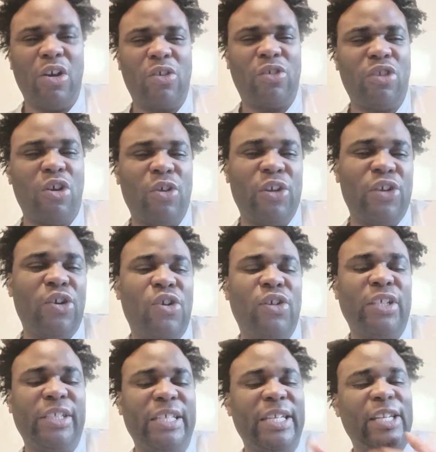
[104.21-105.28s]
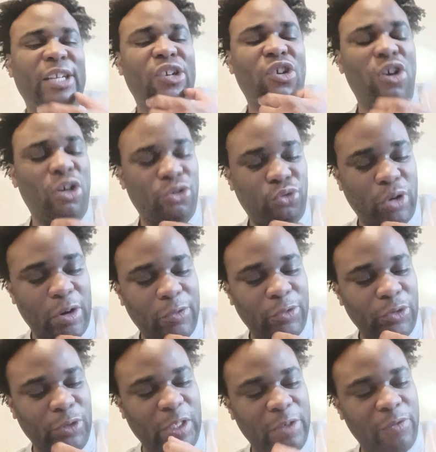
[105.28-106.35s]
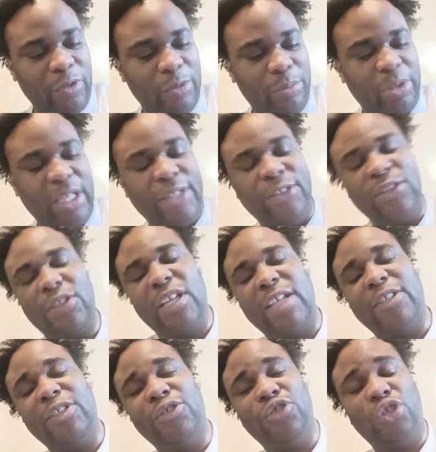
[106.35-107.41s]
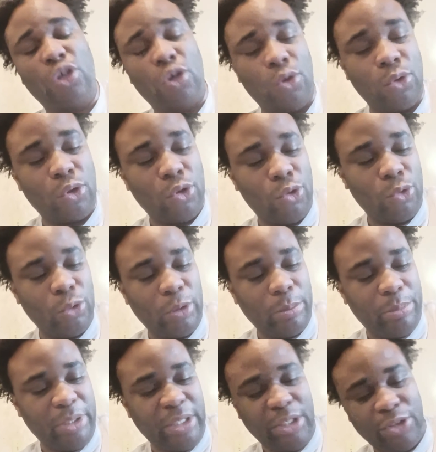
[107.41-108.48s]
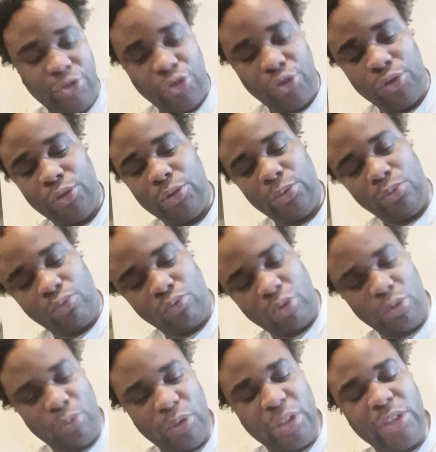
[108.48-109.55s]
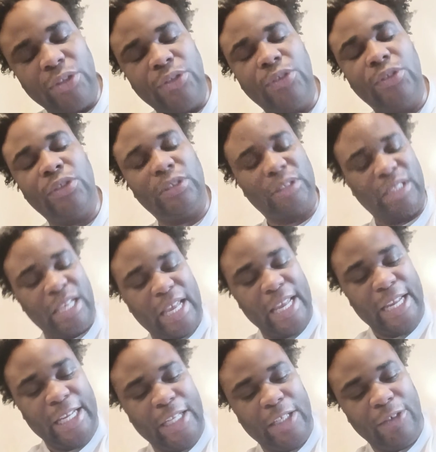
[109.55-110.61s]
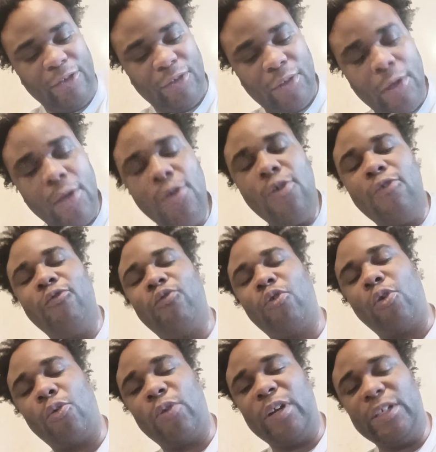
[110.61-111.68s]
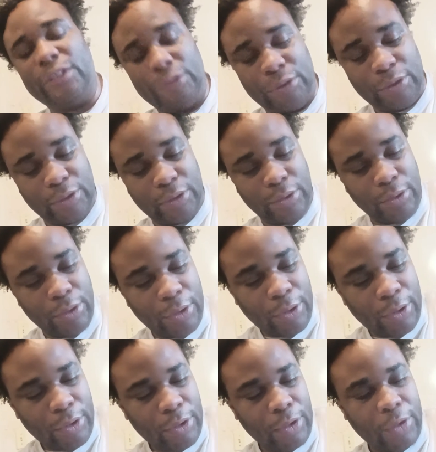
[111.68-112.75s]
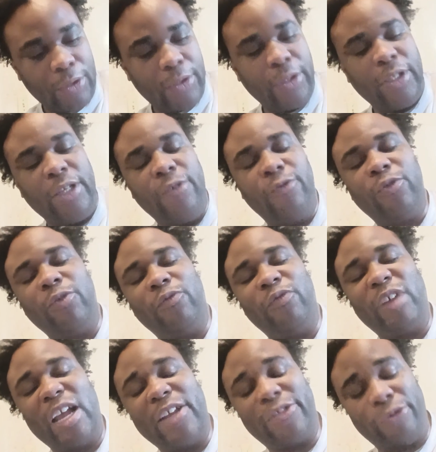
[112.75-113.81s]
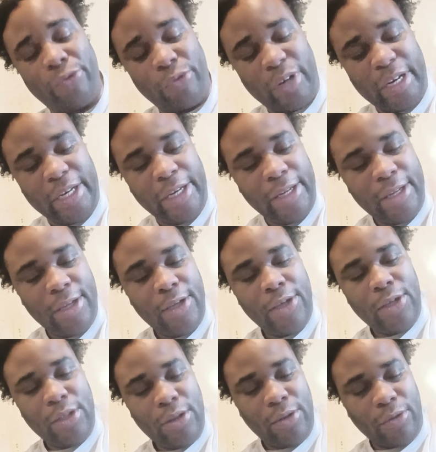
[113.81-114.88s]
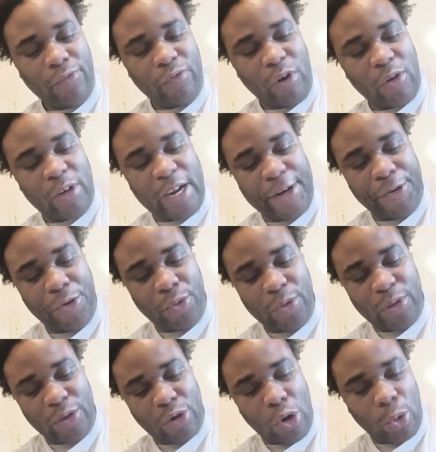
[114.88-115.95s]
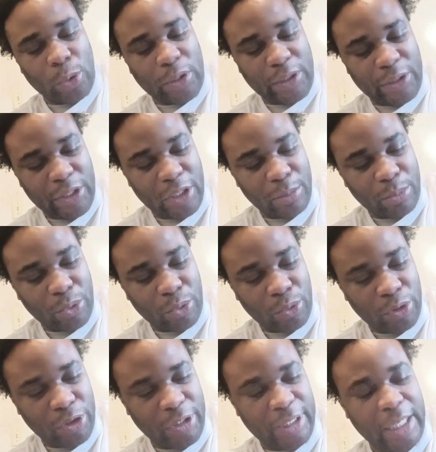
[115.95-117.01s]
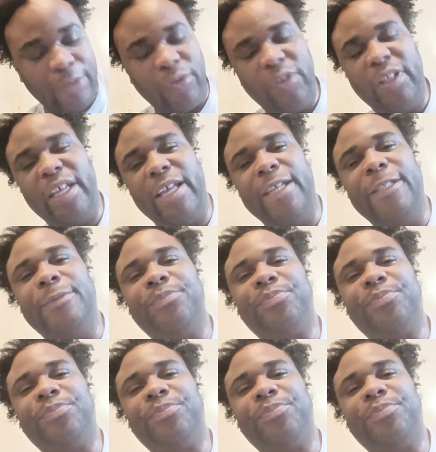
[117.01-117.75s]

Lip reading: Donkey Kong and Diddy Kong travel to different places like the jungle, the beach, the ruins, caves, forests, the cliff, the factory, the volcano, and the golden temple, and everything.